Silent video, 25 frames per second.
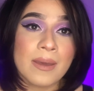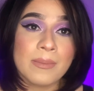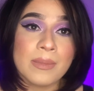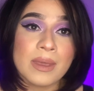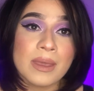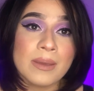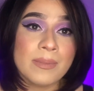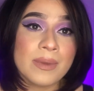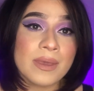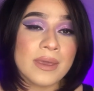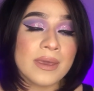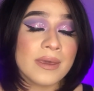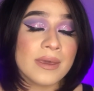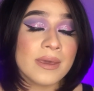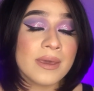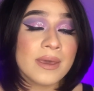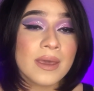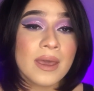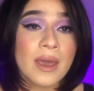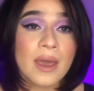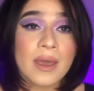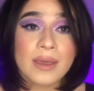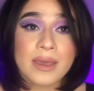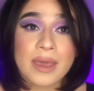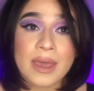maybe
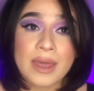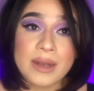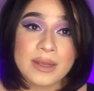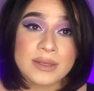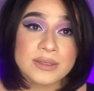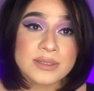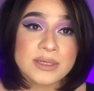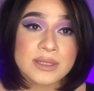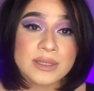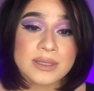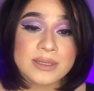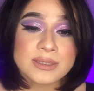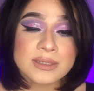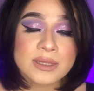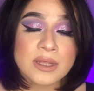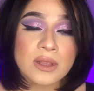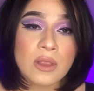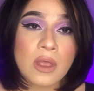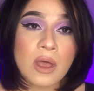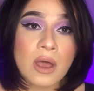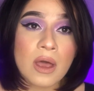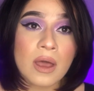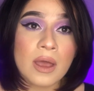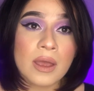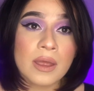get into the
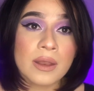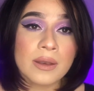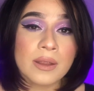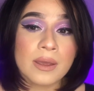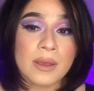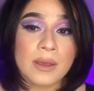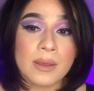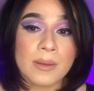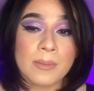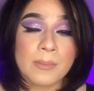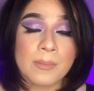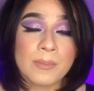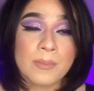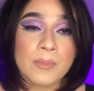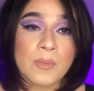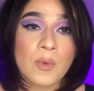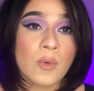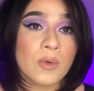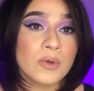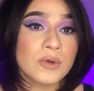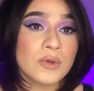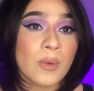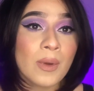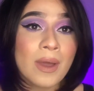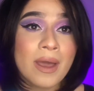salon or
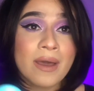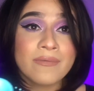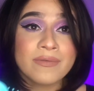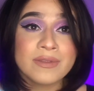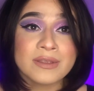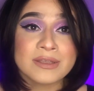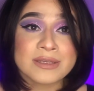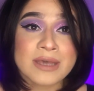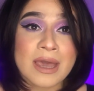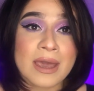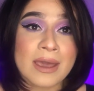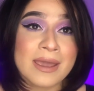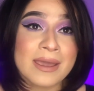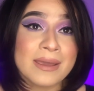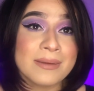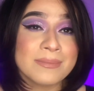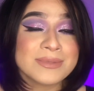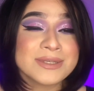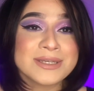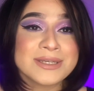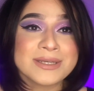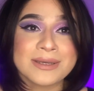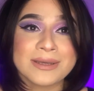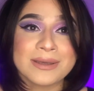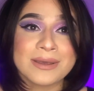don't have the time
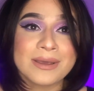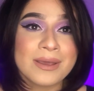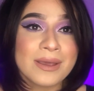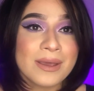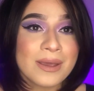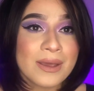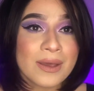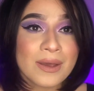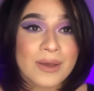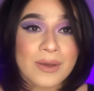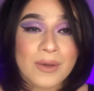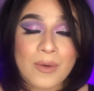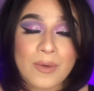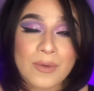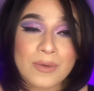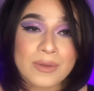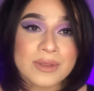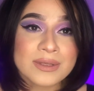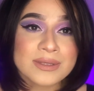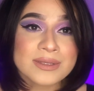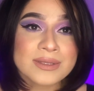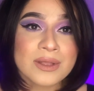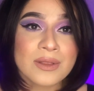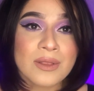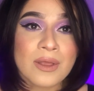to go to the
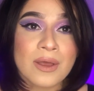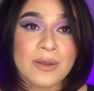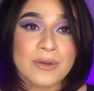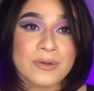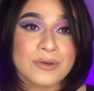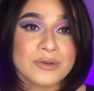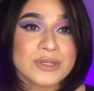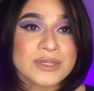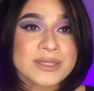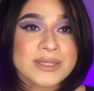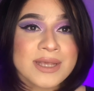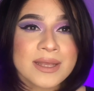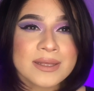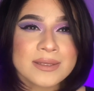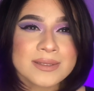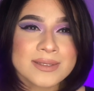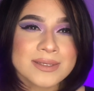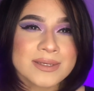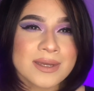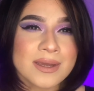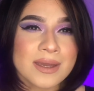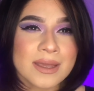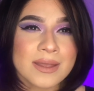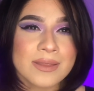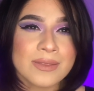salon, or just get
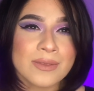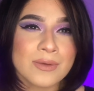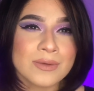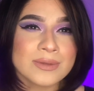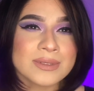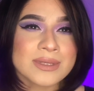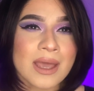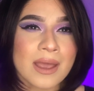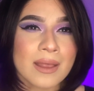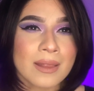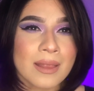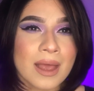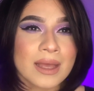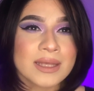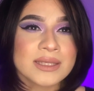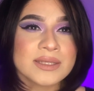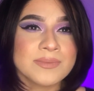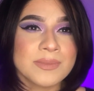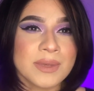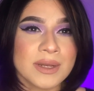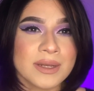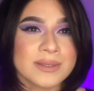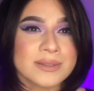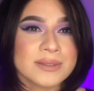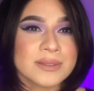stuck in those like last
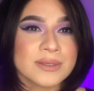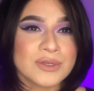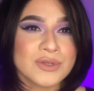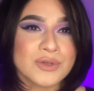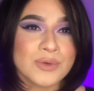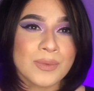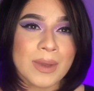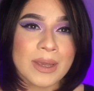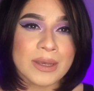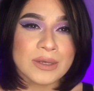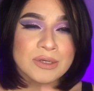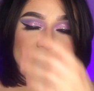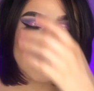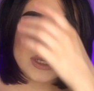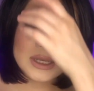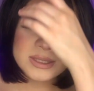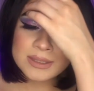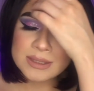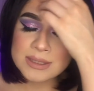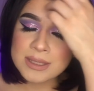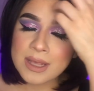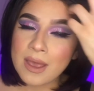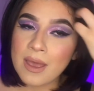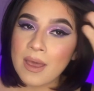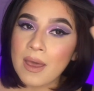minute situations.
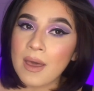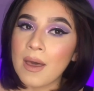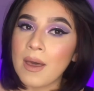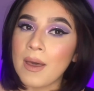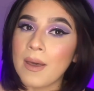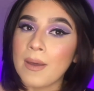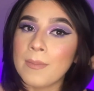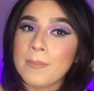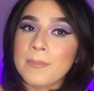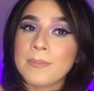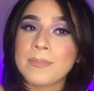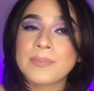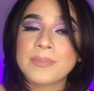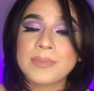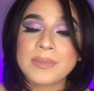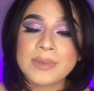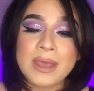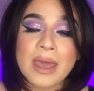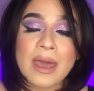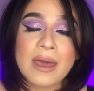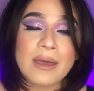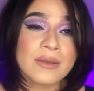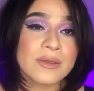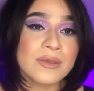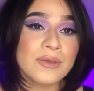
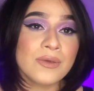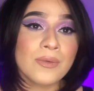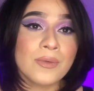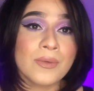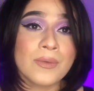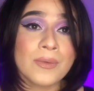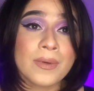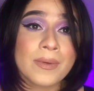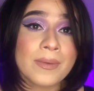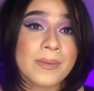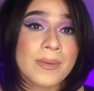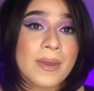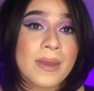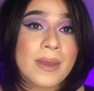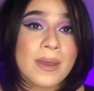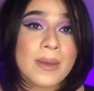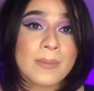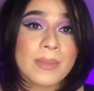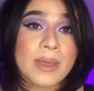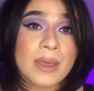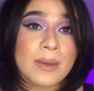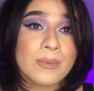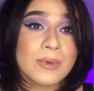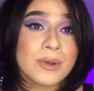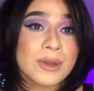Yeah, you'll
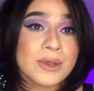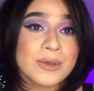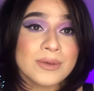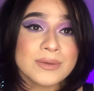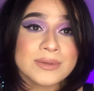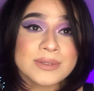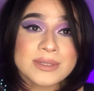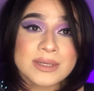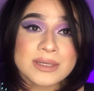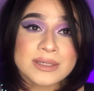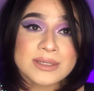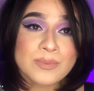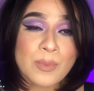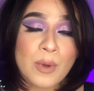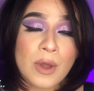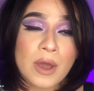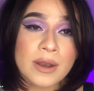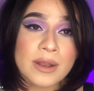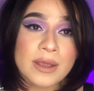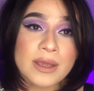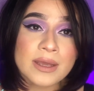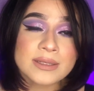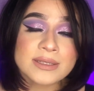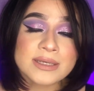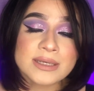be able to use this
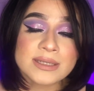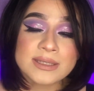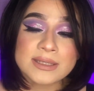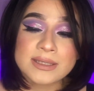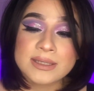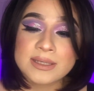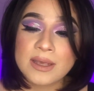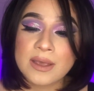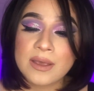product. It's